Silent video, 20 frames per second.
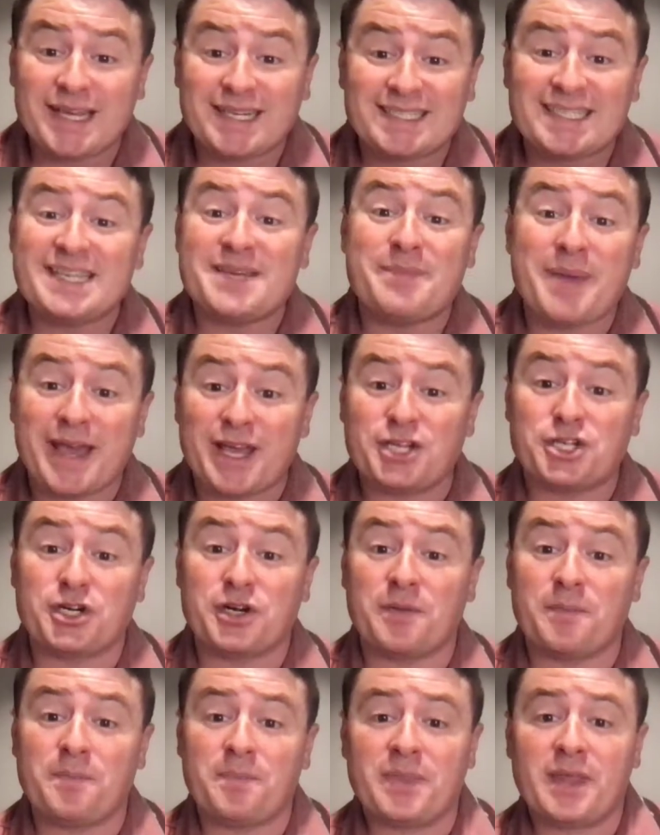D
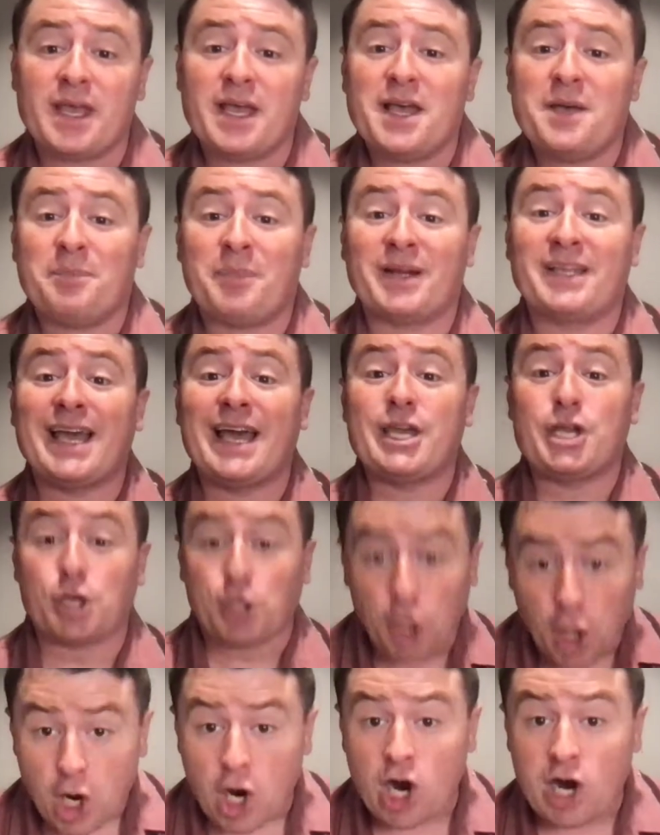major, but get your
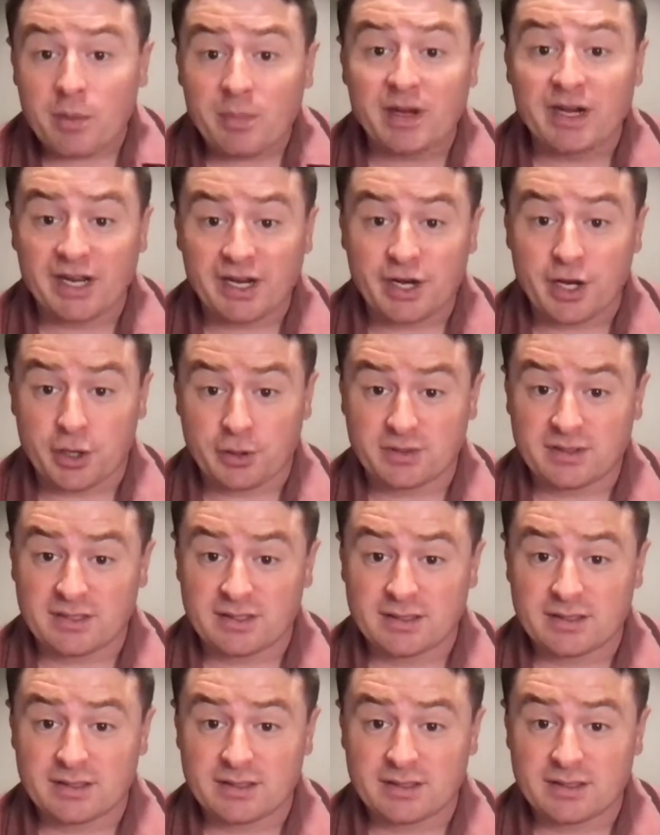harmony note,